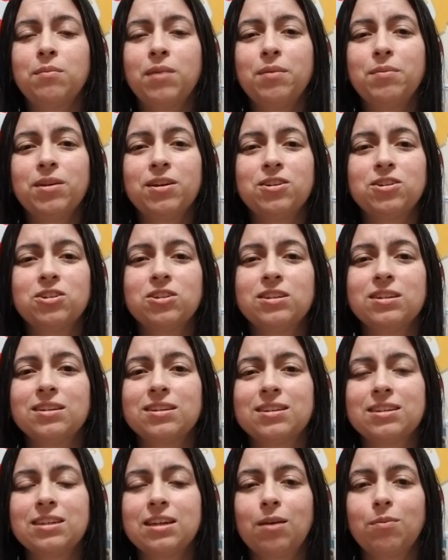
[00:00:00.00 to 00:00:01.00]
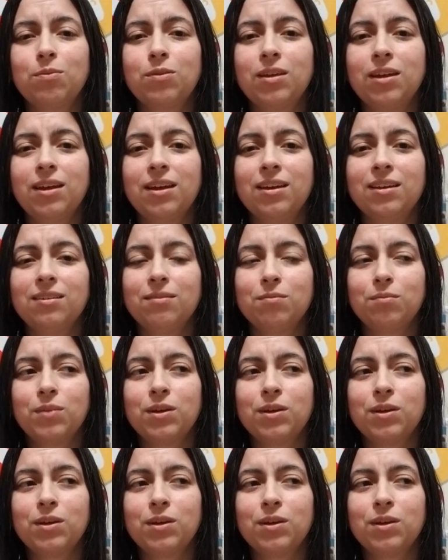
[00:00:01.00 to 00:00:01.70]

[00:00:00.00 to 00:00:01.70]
Maybe I should accept that